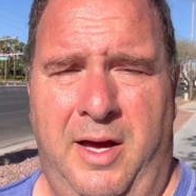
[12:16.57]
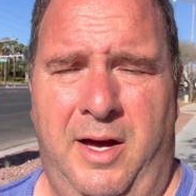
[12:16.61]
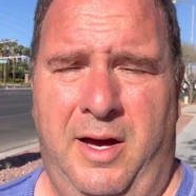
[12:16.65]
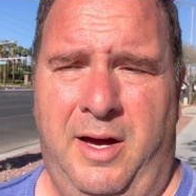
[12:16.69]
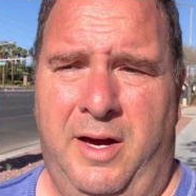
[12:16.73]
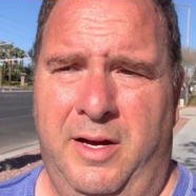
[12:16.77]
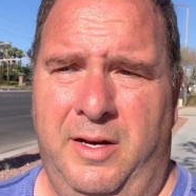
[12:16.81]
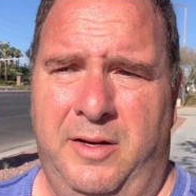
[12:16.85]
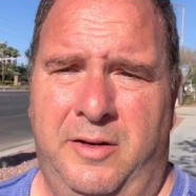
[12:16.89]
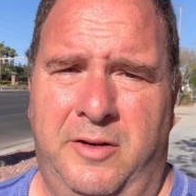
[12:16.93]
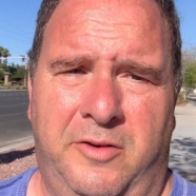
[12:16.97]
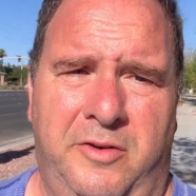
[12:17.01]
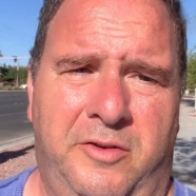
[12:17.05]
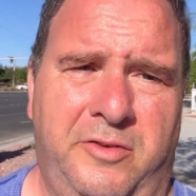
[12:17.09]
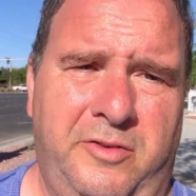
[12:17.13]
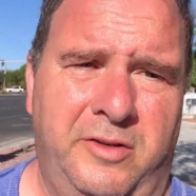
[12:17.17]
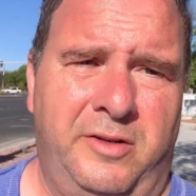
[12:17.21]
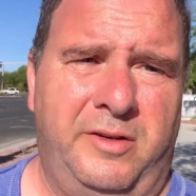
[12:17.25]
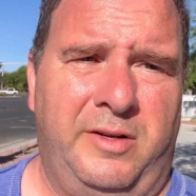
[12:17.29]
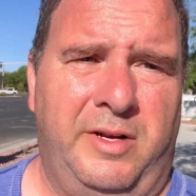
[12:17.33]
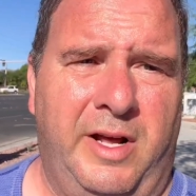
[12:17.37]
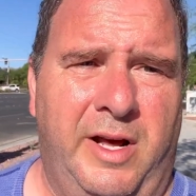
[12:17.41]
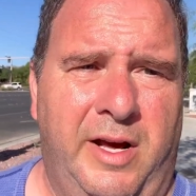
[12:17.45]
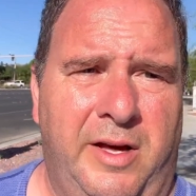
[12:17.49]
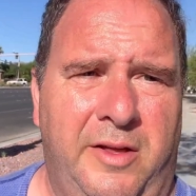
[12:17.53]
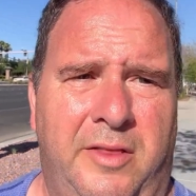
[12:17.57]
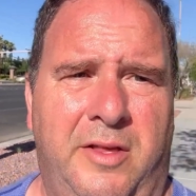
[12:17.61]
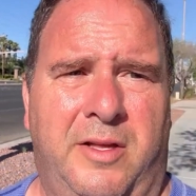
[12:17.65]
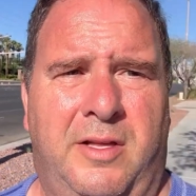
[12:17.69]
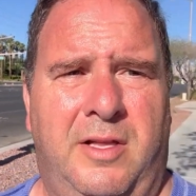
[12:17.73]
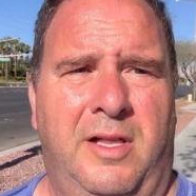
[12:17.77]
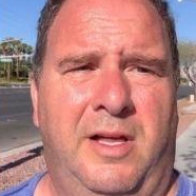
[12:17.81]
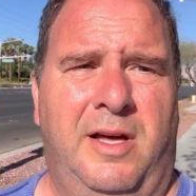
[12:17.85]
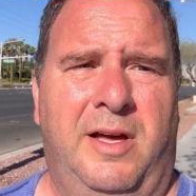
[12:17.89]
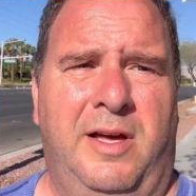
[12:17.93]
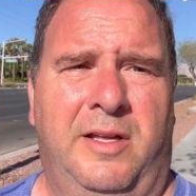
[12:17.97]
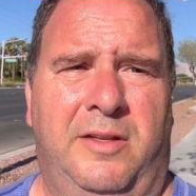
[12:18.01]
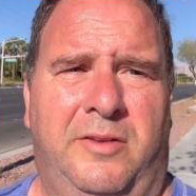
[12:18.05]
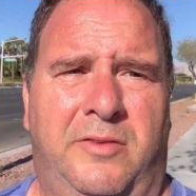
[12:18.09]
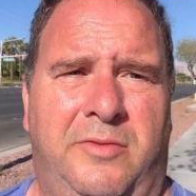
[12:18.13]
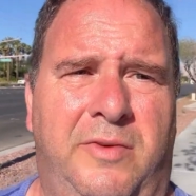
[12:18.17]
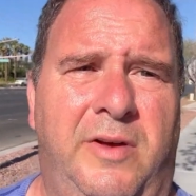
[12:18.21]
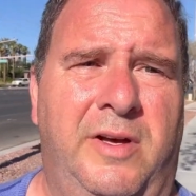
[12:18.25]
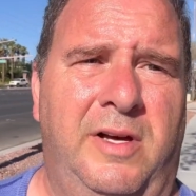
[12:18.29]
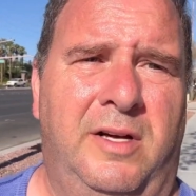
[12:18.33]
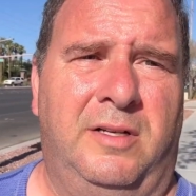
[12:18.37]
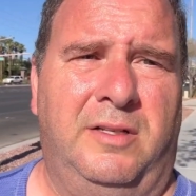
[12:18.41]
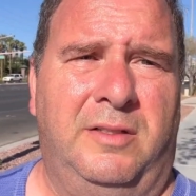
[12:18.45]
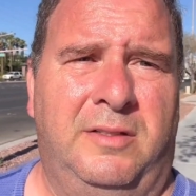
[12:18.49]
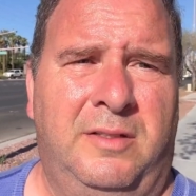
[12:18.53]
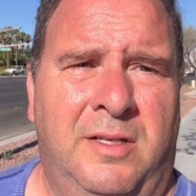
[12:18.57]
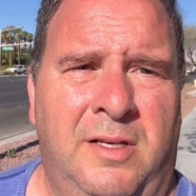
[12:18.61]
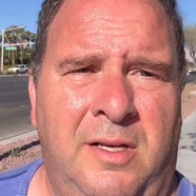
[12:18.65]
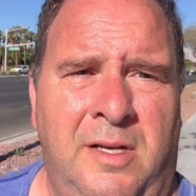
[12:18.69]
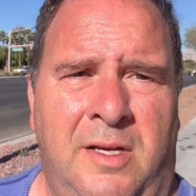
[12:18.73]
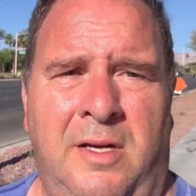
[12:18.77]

I, understood how the clients felt.